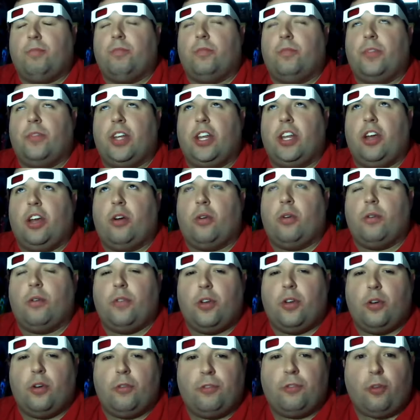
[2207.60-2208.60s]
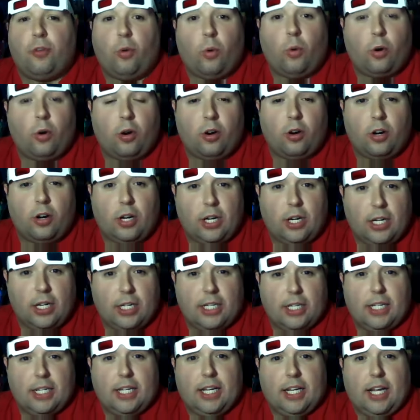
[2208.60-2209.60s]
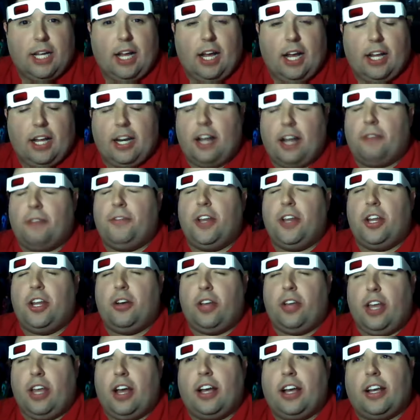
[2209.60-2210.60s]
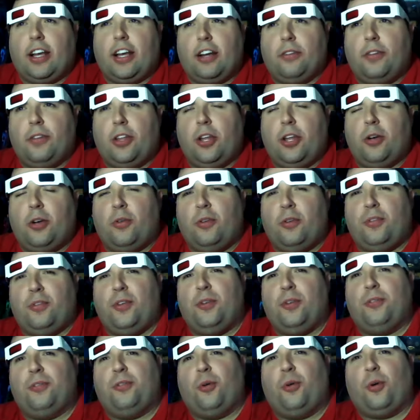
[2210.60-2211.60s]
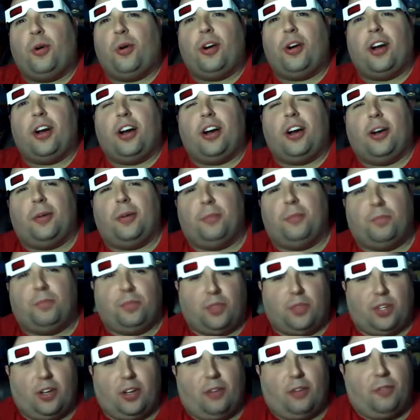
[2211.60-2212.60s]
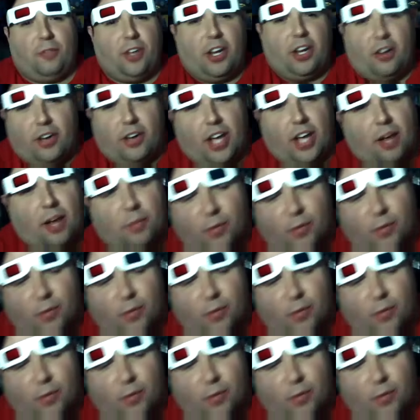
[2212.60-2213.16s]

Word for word: video review for... Uh, not video. Yeah, I got a video review for um, a video game